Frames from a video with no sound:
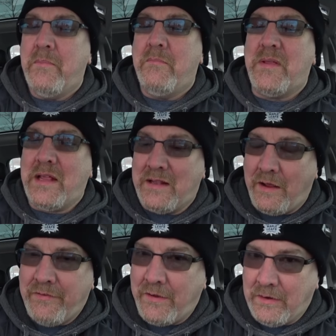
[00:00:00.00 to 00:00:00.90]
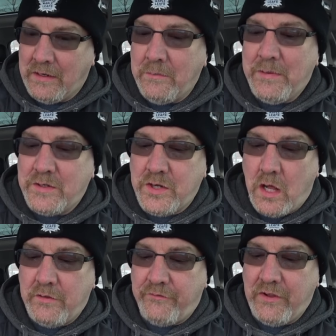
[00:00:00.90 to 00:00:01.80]
but they definitely have a little bit of
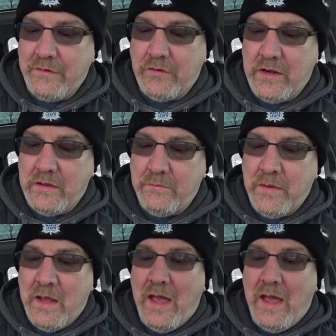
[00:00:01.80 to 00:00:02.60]
chocolate flavor in them,